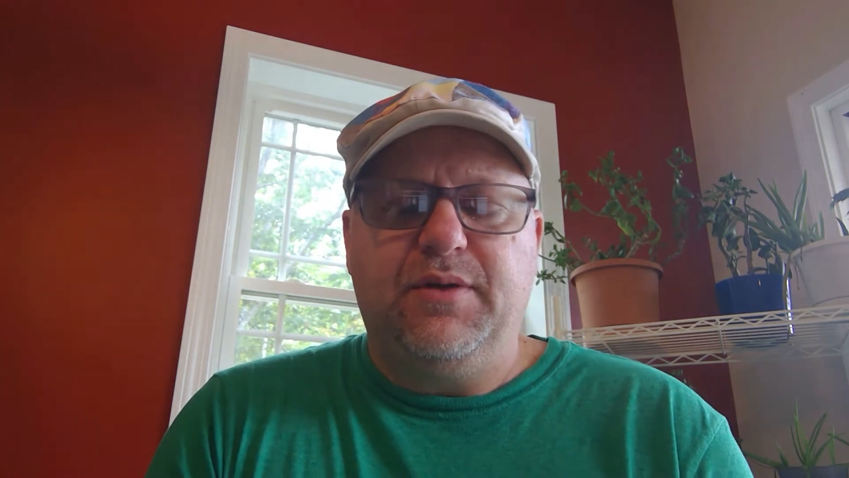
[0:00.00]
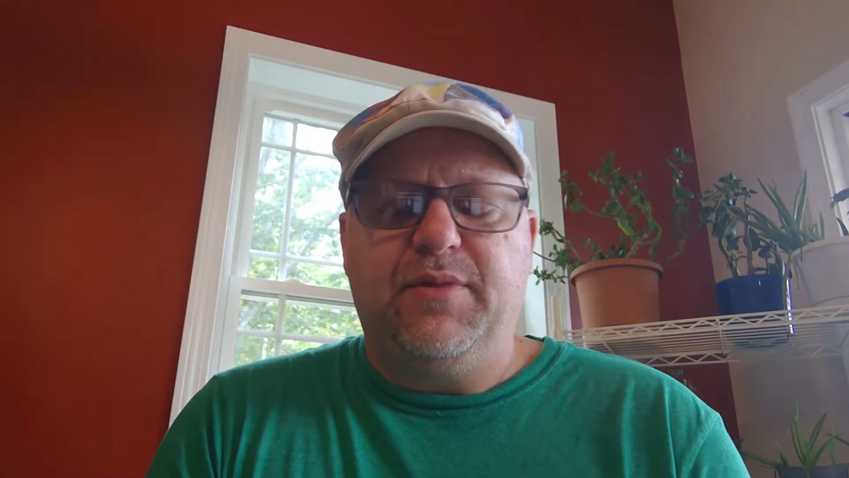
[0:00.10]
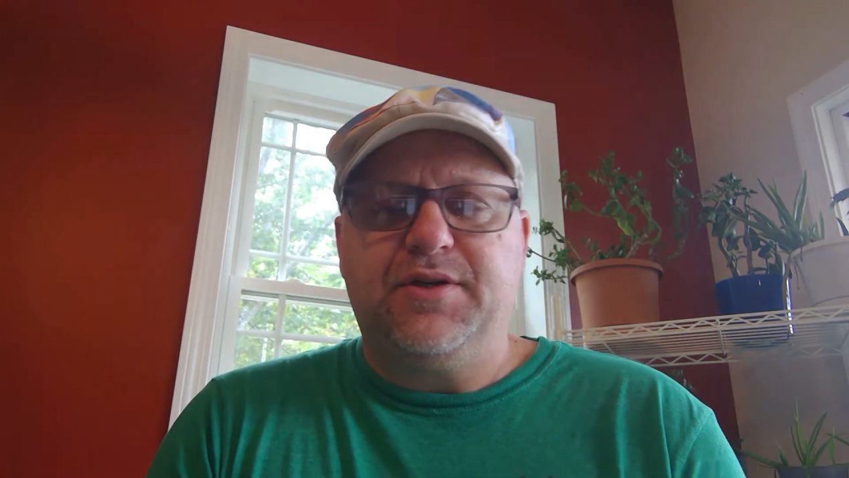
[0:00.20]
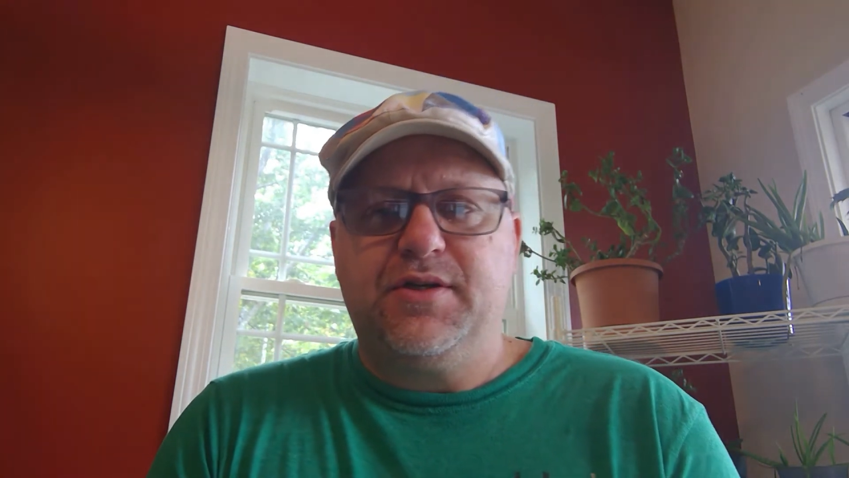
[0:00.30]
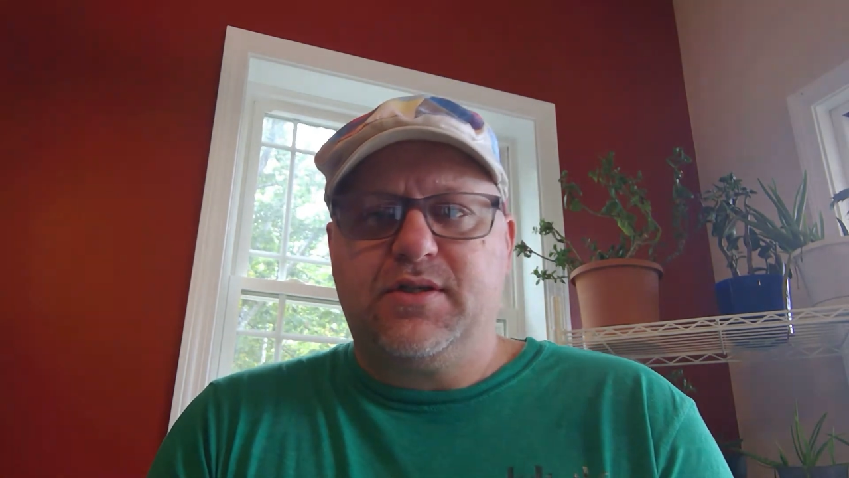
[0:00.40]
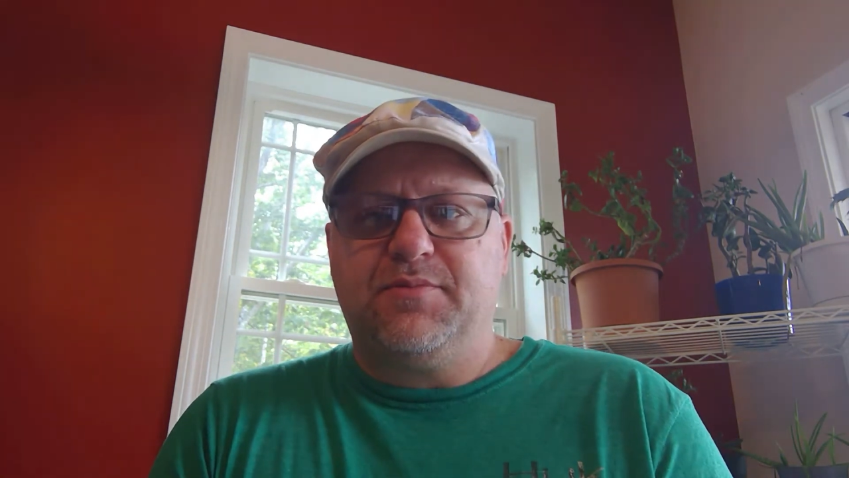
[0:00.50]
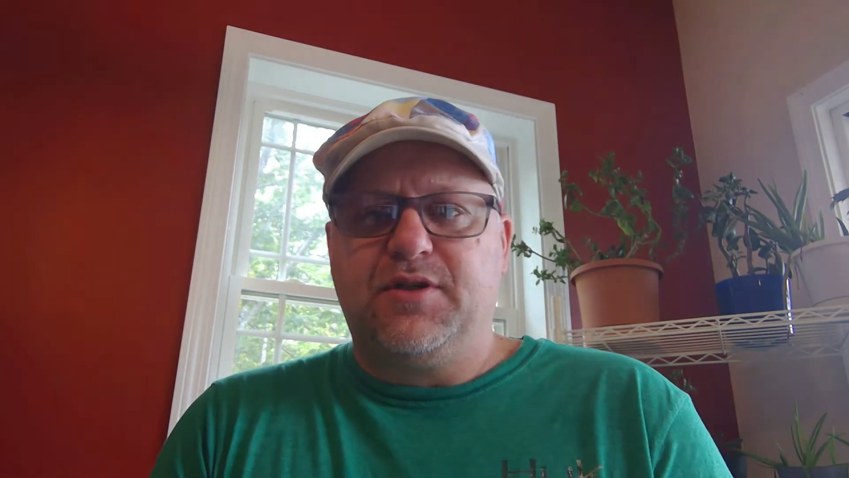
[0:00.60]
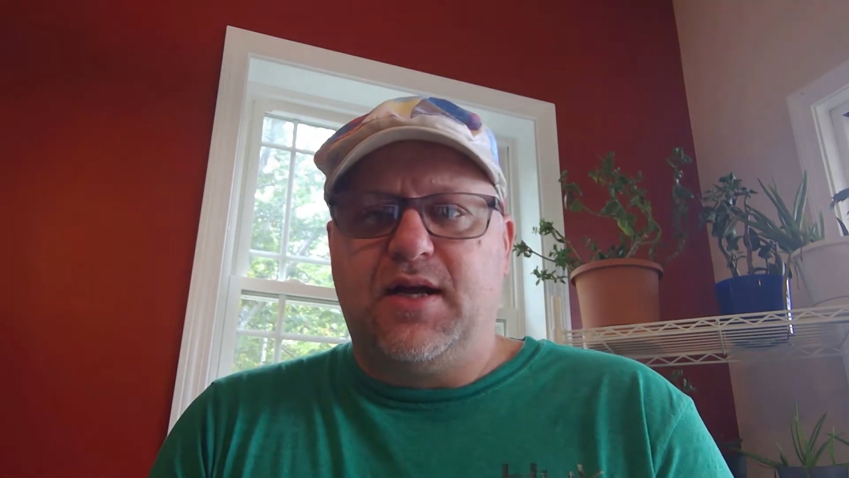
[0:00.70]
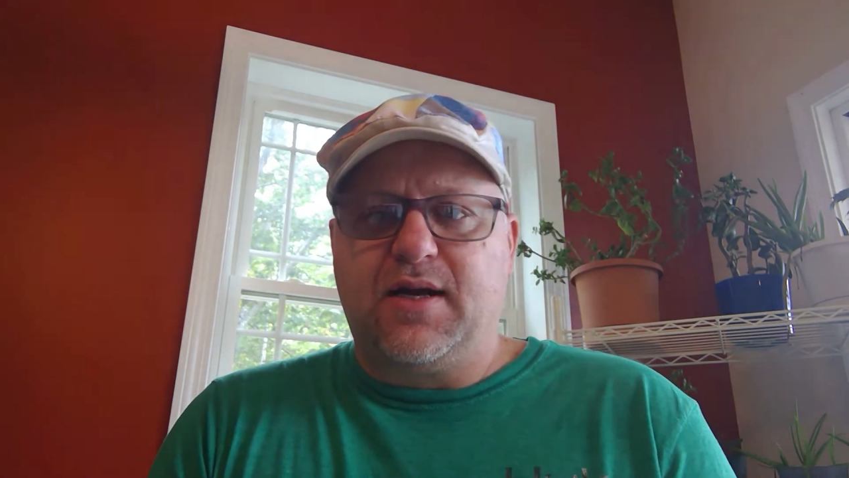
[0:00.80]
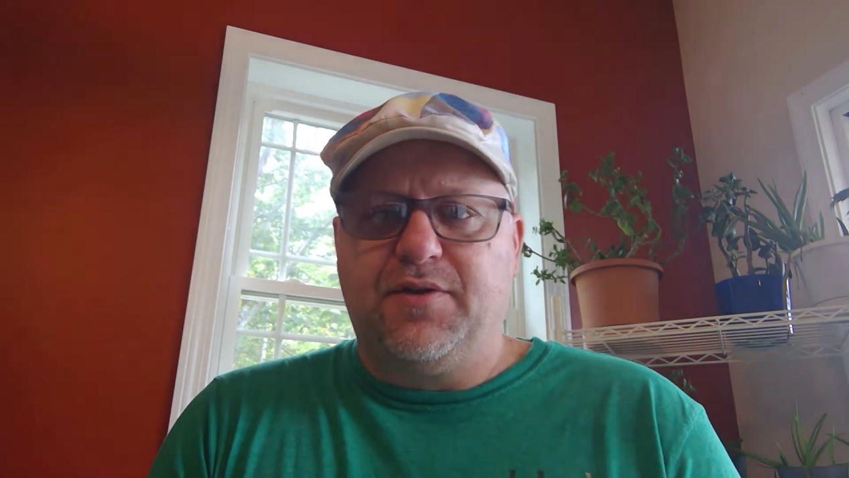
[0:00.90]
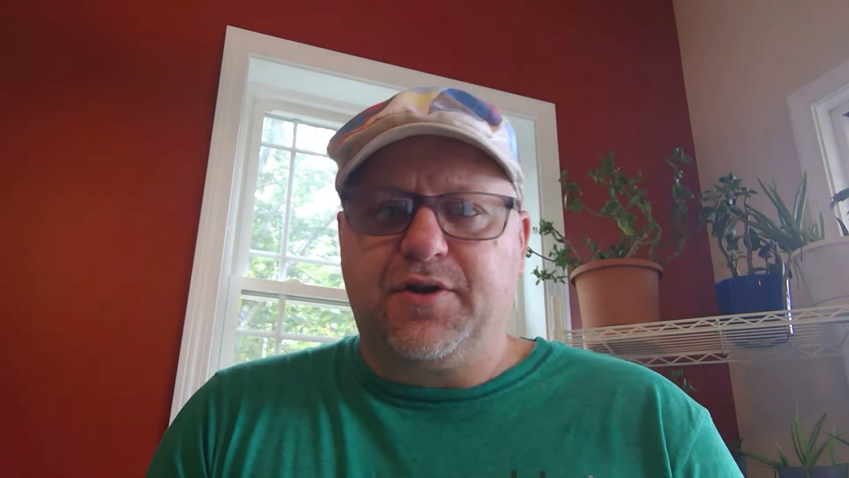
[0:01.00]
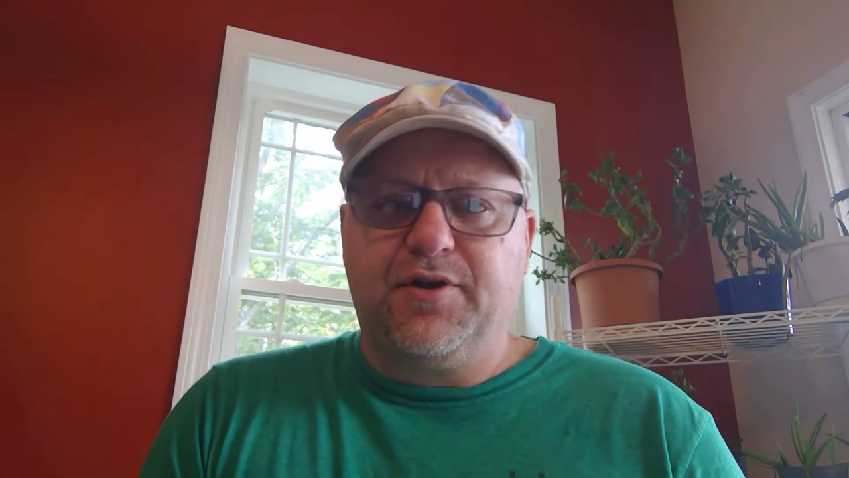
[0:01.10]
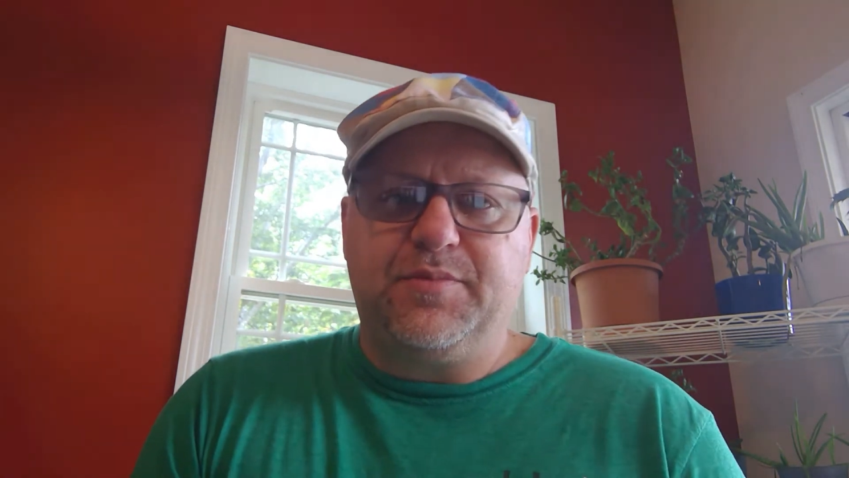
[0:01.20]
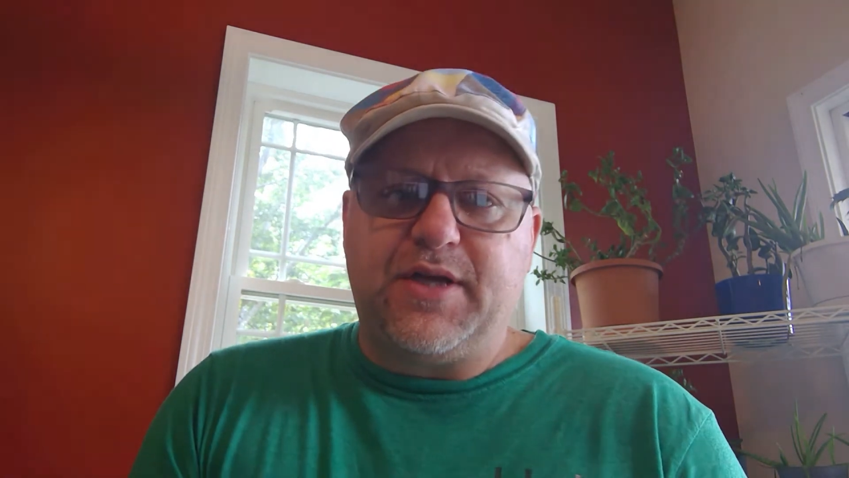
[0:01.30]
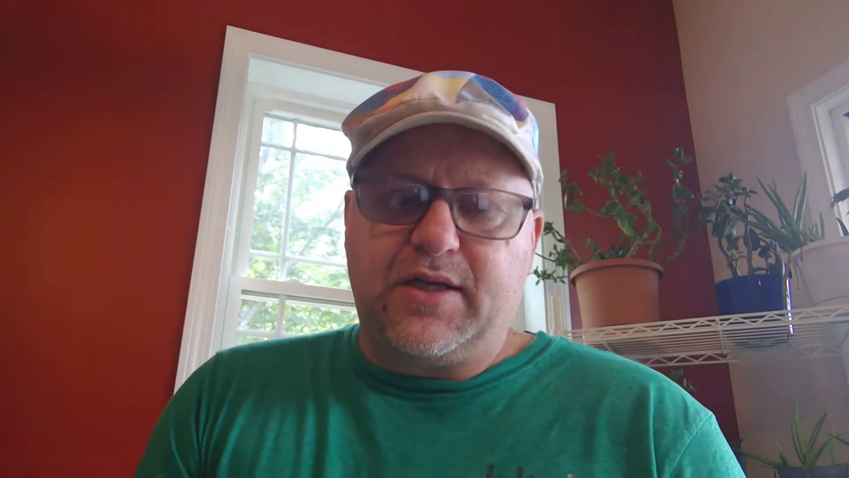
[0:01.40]
mentions him a lot on the
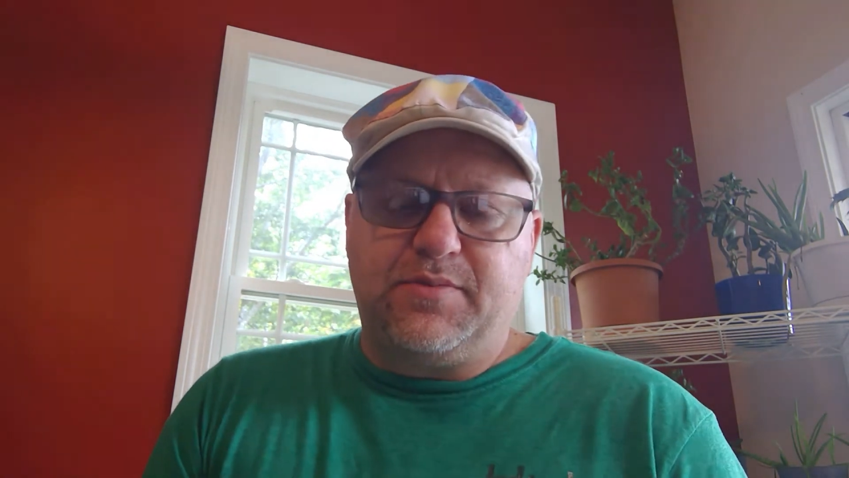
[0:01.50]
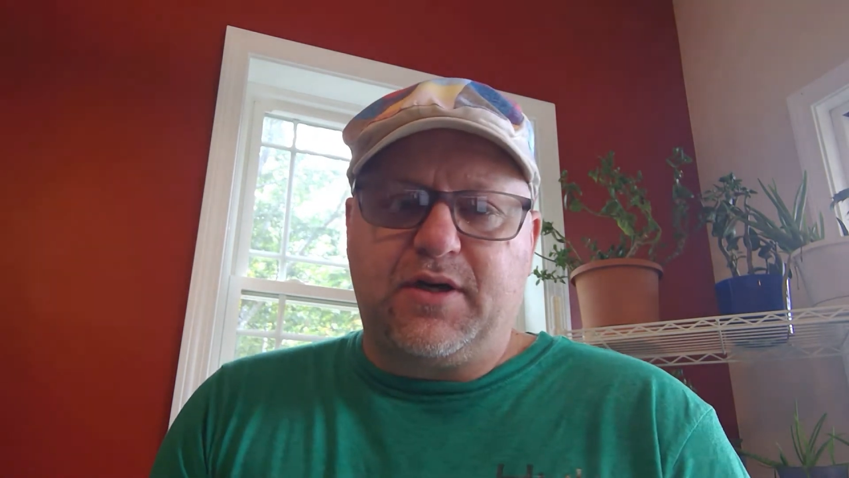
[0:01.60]
group text,